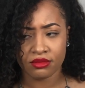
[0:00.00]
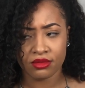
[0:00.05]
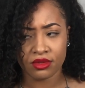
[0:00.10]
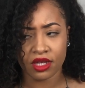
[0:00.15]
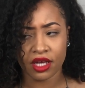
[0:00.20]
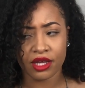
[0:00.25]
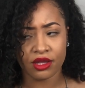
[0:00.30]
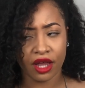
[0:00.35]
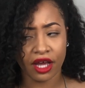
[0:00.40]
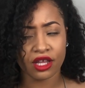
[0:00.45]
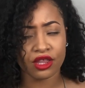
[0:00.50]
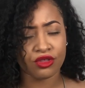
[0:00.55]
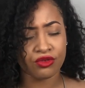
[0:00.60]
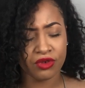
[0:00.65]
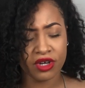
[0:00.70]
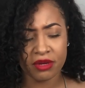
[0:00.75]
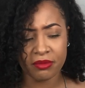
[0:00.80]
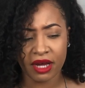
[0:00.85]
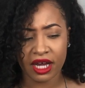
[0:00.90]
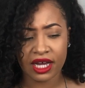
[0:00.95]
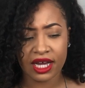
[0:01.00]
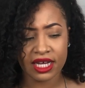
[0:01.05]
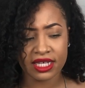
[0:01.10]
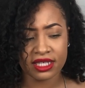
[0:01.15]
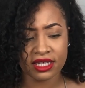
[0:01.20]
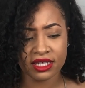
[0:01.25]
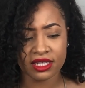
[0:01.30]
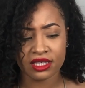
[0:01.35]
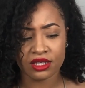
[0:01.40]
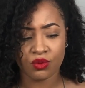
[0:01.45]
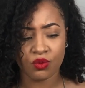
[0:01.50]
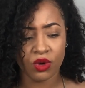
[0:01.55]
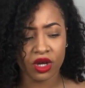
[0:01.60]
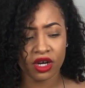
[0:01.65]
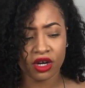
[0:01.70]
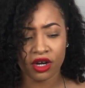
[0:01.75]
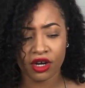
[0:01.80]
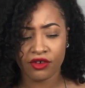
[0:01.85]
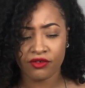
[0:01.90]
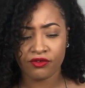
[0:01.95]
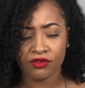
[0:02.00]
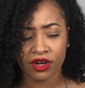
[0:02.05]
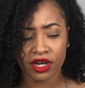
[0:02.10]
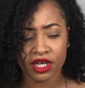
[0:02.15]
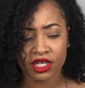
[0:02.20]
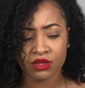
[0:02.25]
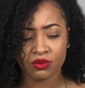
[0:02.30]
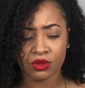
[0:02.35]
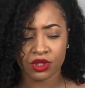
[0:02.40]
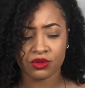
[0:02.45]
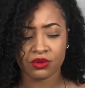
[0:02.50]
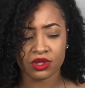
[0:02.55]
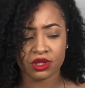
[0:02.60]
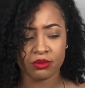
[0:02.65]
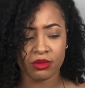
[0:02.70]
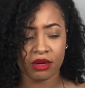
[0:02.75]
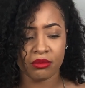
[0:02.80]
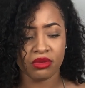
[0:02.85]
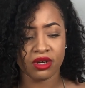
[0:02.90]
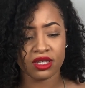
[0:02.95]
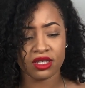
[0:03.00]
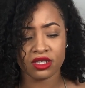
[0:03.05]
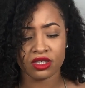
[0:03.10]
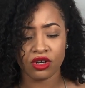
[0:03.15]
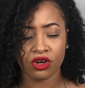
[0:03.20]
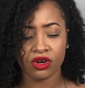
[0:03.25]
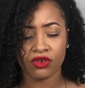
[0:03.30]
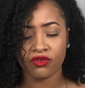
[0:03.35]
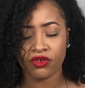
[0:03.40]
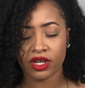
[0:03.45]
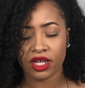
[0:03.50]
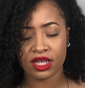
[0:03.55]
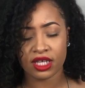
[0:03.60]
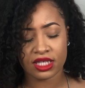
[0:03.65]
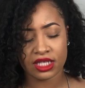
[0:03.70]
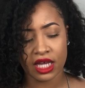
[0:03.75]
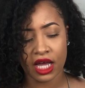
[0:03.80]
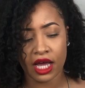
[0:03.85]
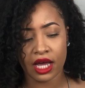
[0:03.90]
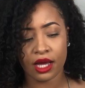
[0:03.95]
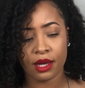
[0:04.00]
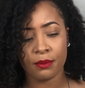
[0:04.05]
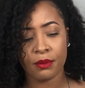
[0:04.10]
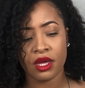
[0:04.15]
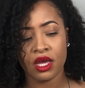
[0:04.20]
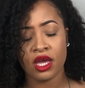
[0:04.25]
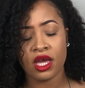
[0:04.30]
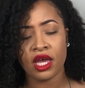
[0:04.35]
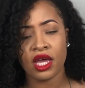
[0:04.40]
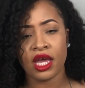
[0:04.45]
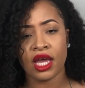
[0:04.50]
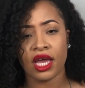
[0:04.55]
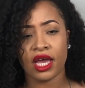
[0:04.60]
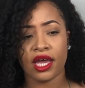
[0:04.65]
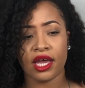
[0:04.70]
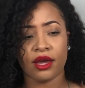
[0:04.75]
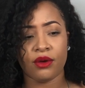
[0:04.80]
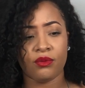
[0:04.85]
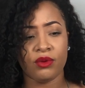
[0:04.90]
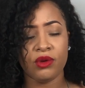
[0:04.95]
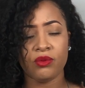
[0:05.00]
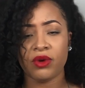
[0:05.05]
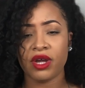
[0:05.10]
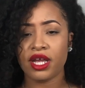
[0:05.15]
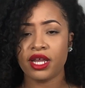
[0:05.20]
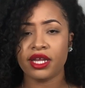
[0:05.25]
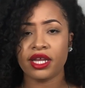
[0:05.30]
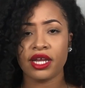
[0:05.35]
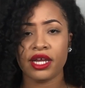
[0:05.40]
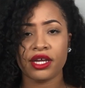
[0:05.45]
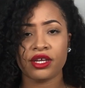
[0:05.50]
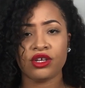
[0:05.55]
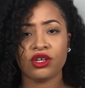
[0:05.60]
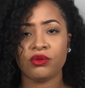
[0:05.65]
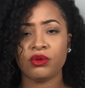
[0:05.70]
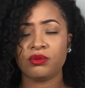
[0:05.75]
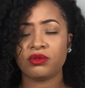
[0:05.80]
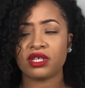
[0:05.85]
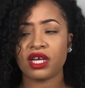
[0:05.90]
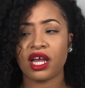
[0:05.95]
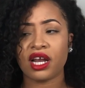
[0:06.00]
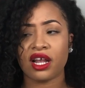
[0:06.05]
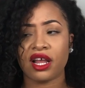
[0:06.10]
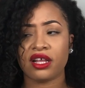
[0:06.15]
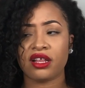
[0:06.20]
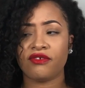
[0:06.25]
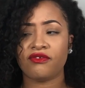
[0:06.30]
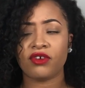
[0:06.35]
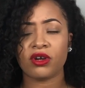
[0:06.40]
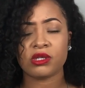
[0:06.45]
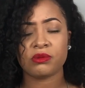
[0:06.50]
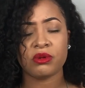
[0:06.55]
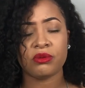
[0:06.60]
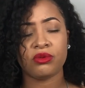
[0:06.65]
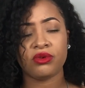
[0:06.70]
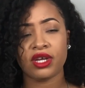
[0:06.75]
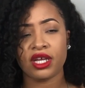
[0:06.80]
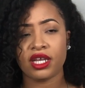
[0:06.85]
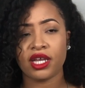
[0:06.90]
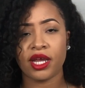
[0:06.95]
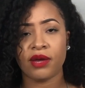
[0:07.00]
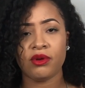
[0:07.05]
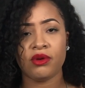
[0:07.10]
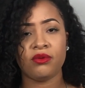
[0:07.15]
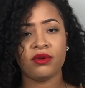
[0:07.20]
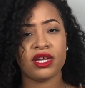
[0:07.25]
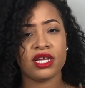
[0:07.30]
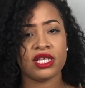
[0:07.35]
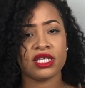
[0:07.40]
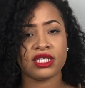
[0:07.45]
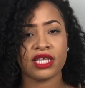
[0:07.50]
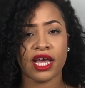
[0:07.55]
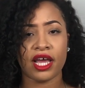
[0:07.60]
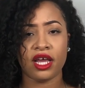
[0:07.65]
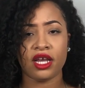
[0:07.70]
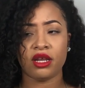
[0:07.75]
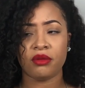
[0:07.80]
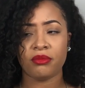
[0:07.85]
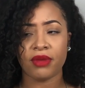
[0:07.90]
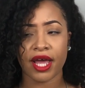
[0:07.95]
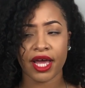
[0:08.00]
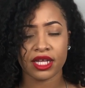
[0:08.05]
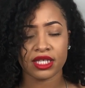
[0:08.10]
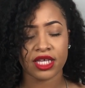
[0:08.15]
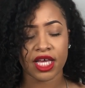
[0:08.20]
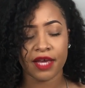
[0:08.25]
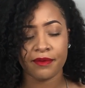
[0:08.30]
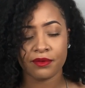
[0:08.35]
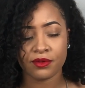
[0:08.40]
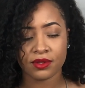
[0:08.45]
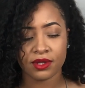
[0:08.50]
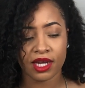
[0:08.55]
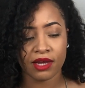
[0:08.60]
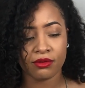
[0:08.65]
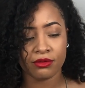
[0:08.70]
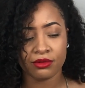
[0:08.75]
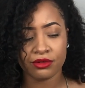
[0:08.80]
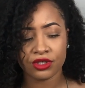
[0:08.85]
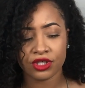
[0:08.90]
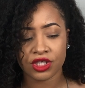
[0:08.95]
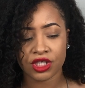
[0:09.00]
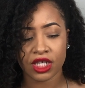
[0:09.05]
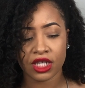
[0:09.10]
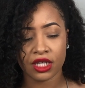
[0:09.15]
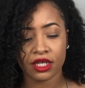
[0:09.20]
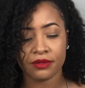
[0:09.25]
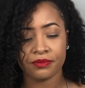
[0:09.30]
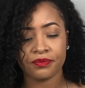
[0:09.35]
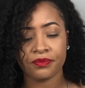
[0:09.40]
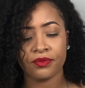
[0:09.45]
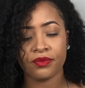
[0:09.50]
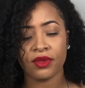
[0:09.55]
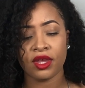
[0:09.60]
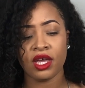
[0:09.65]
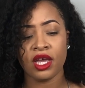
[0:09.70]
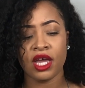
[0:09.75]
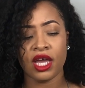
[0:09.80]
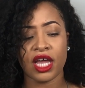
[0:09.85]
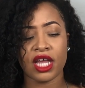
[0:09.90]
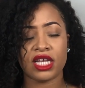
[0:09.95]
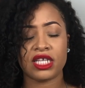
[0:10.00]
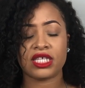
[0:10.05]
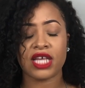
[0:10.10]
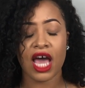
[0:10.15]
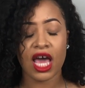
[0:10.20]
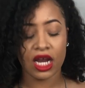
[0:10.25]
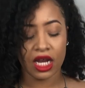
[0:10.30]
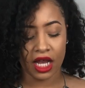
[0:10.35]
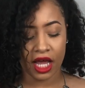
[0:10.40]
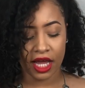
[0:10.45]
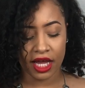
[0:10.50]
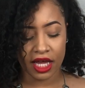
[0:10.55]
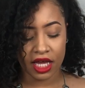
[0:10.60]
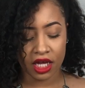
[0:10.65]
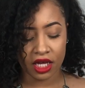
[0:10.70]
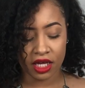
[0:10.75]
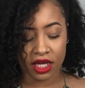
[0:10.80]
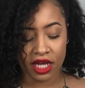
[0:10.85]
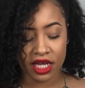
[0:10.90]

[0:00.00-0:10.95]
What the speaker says: like 3 of my cousins and one of her friends, which was my brother's girlfriend at the time. And we went in there, we was kind of like the first people in there. We went and sat in the back tables or whatever. We was chilling. And it's kind of like